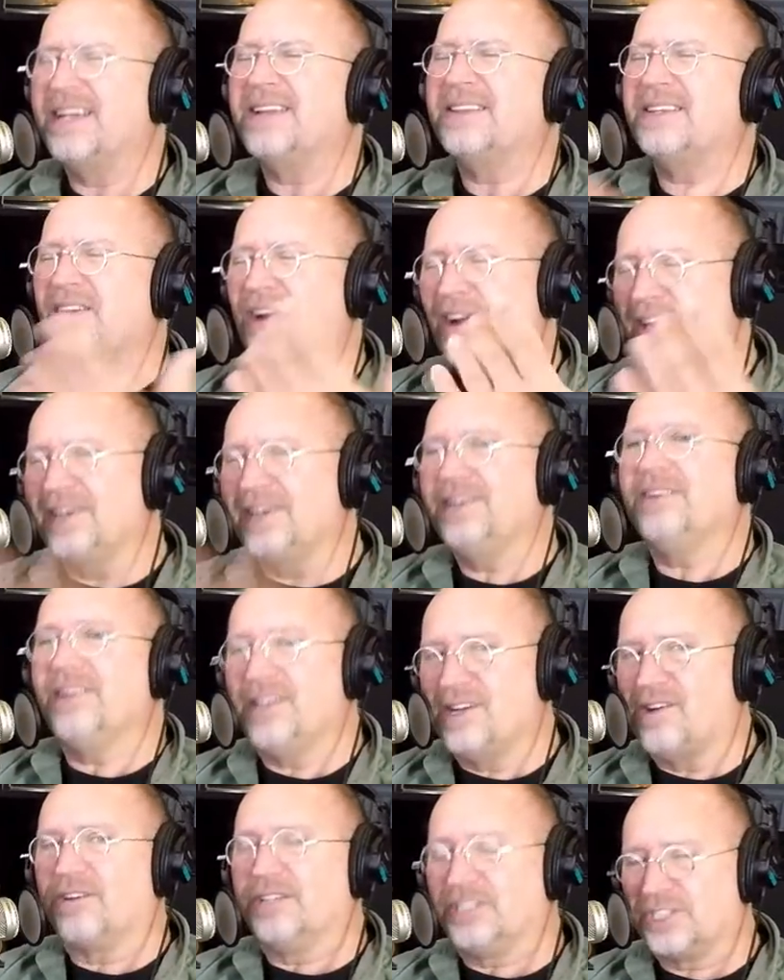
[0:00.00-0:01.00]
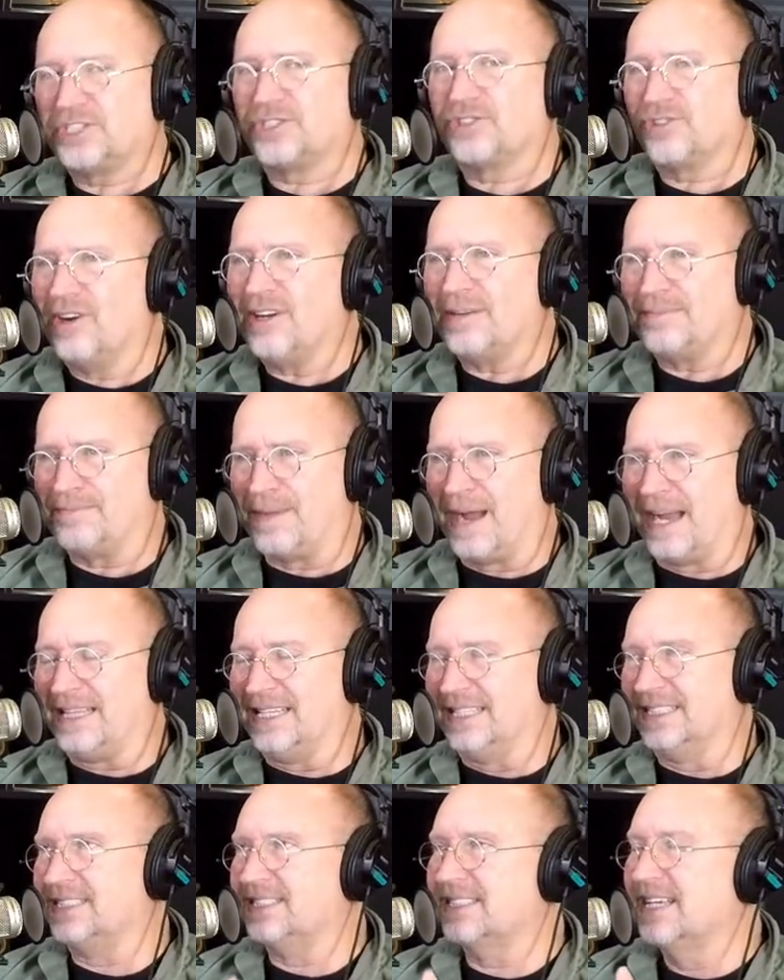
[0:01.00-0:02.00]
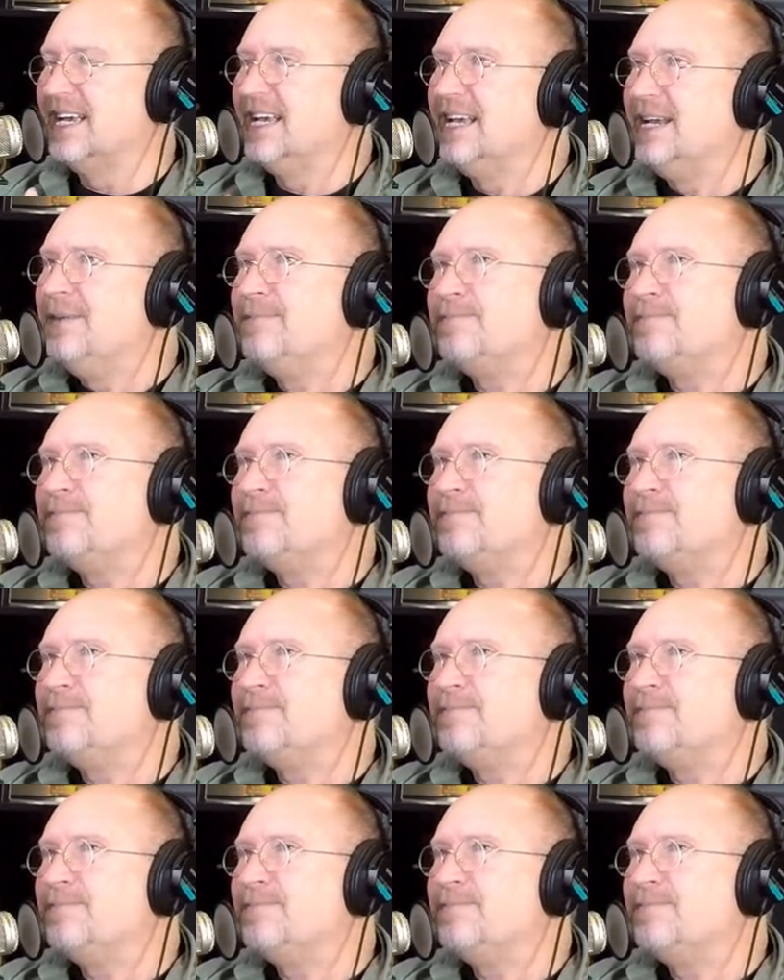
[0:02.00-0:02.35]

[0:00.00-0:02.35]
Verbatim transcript: They, they clearly are distraught by this